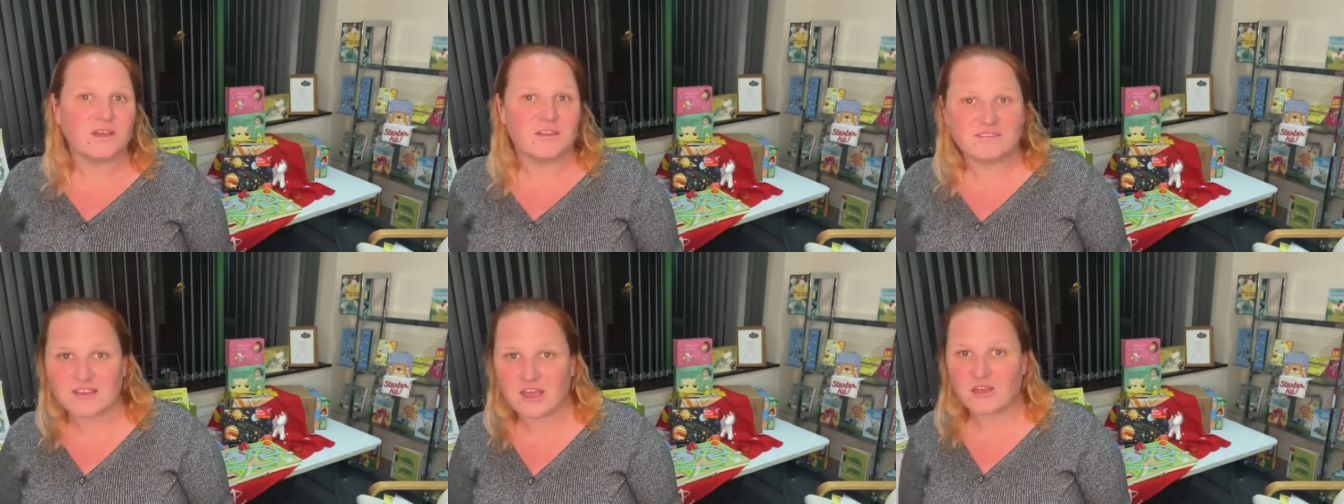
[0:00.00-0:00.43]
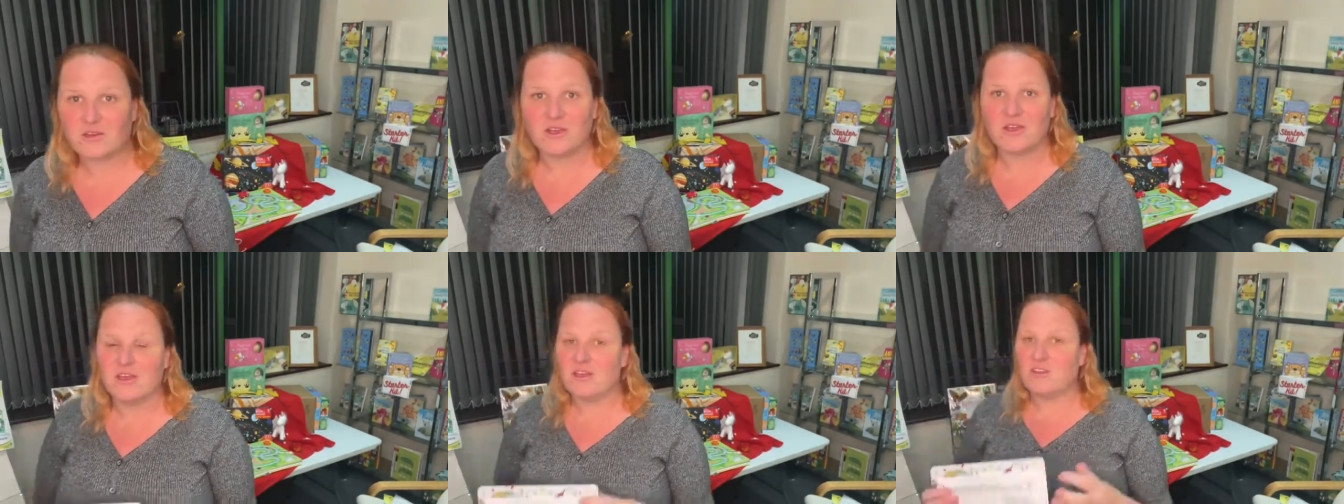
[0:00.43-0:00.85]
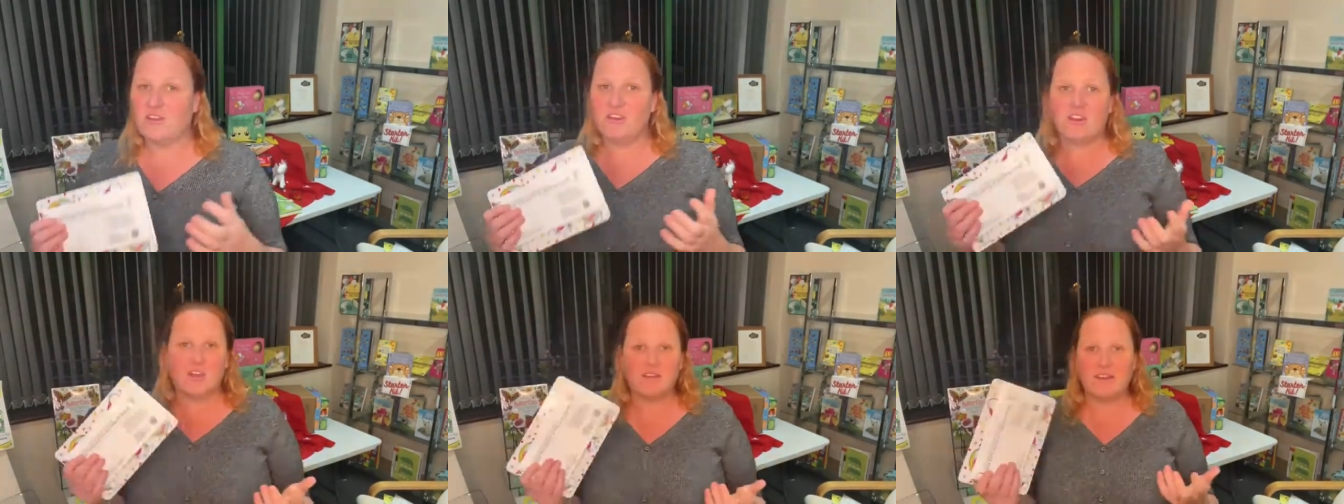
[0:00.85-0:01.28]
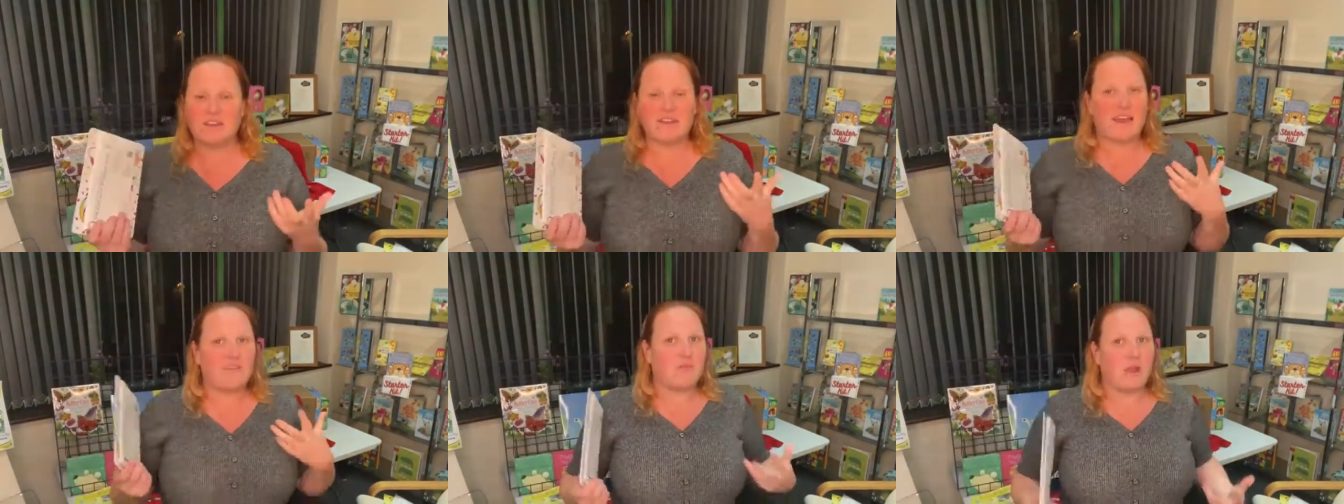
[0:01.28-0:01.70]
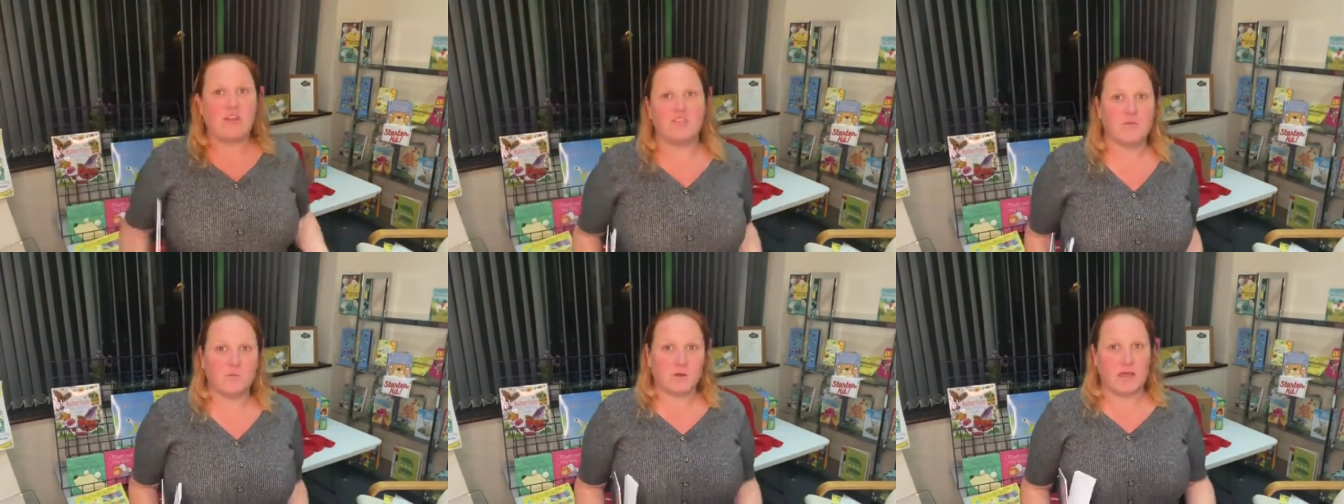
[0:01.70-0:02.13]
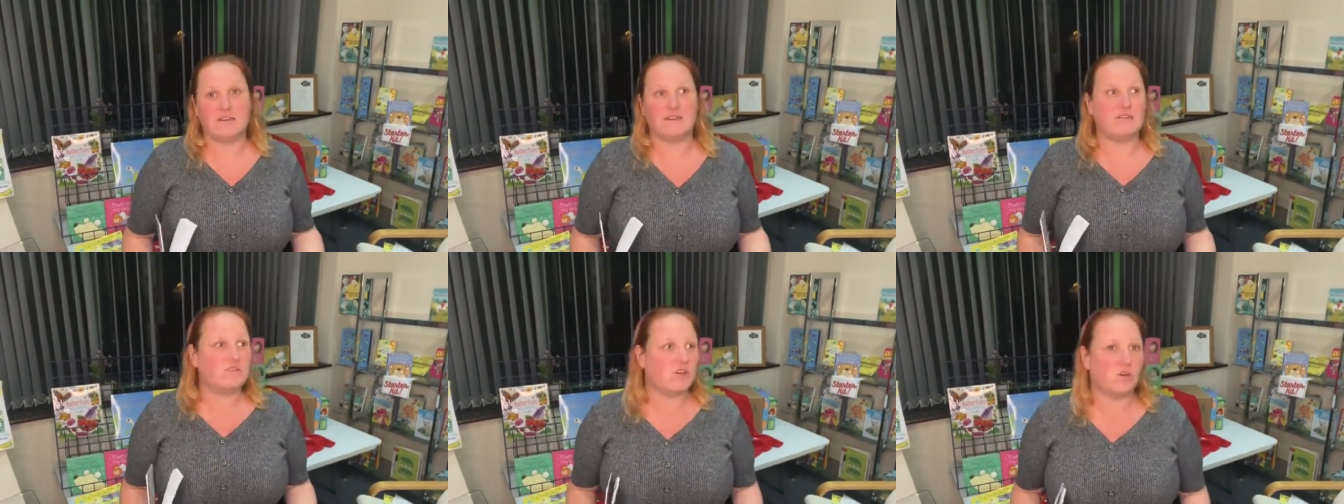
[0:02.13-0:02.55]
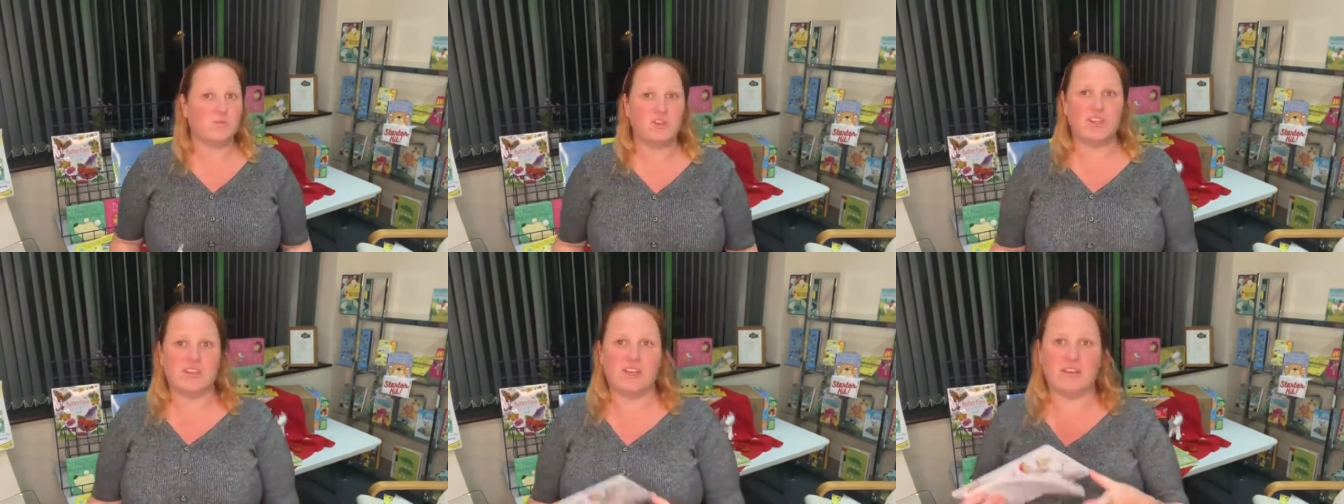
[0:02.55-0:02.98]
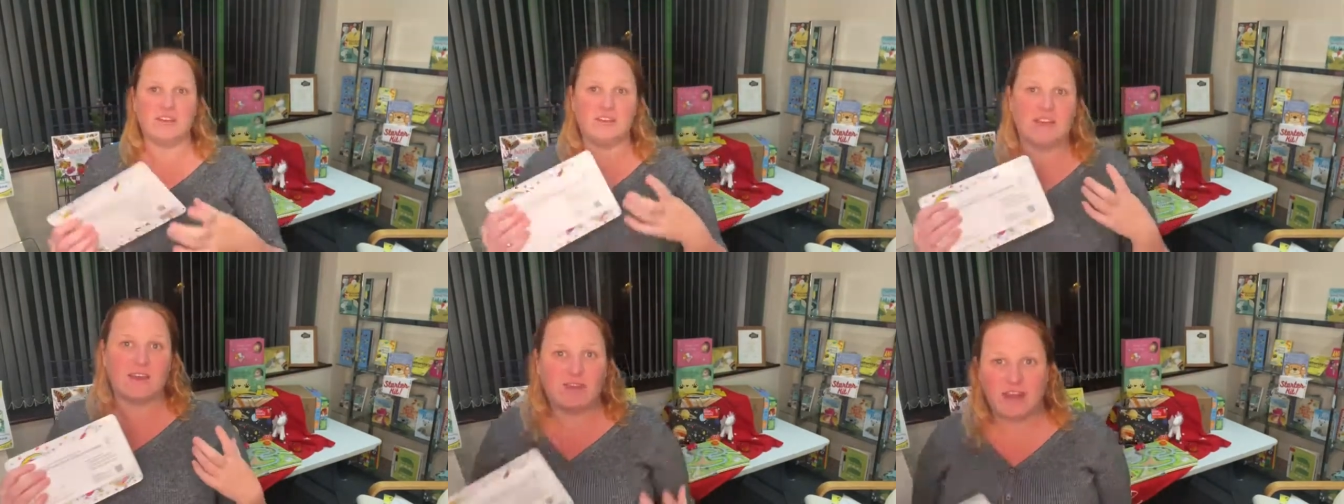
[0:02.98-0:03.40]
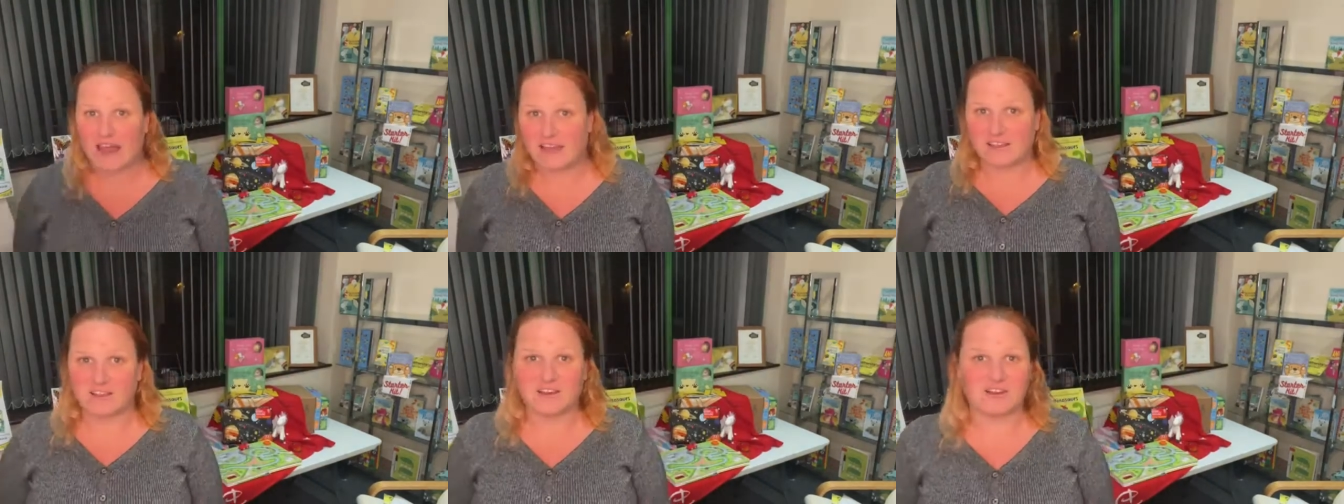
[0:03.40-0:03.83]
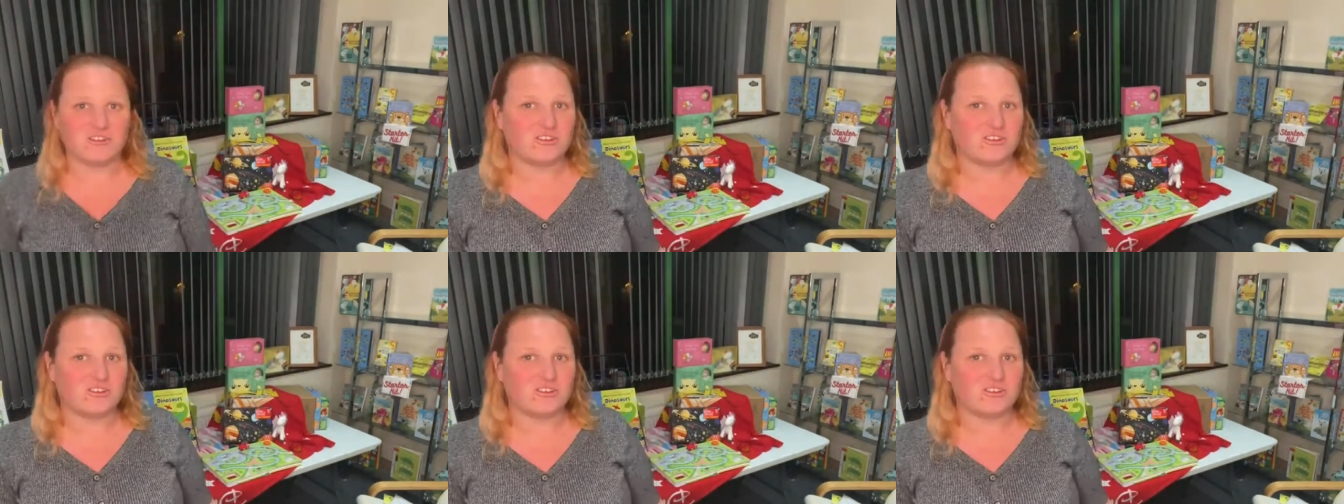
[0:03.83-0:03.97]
So you don't need to have loads of branded tops. You don't need to have a lanyard.